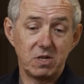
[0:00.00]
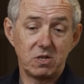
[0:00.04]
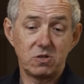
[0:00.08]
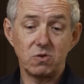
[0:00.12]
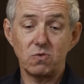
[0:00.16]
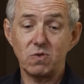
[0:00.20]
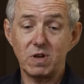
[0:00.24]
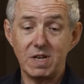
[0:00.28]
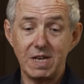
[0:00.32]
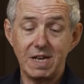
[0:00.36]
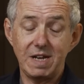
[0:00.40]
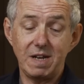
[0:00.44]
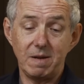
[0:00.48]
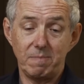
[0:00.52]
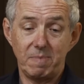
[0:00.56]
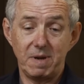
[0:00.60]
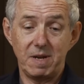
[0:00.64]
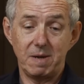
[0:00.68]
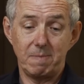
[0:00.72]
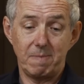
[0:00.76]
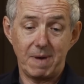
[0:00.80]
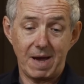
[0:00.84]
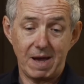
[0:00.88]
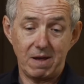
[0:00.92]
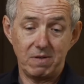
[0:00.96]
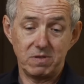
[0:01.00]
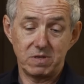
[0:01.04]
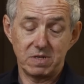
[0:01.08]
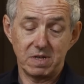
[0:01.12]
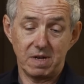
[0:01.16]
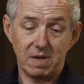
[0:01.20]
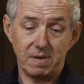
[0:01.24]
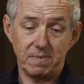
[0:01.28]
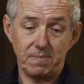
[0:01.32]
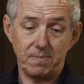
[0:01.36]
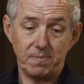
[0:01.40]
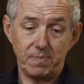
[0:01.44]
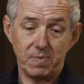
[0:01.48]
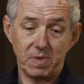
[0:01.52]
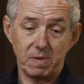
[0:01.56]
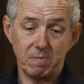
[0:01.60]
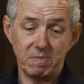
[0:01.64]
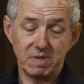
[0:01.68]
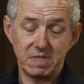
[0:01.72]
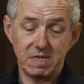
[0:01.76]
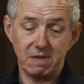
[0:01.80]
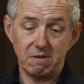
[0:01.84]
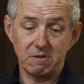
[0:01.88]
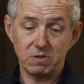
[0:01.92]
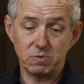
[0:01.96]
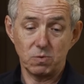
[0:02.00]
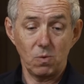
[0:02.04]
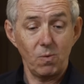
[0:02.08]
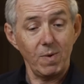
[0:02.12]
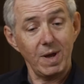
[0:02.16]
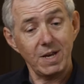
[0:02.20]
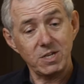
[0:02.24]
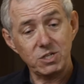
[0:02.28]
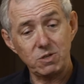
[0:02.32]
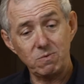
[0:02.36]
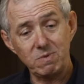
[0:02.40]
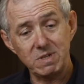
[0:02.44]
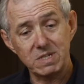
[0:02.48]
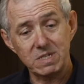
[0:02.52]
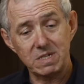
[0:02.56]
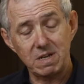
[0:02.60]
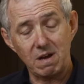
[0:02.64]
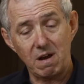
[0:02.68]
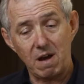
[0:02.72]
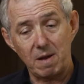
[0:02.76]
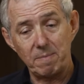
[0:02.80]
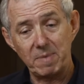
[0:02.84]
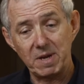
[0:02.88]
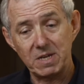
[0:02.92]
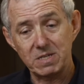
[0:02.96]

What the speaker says: talk a little bit about materials. Well, where should we start?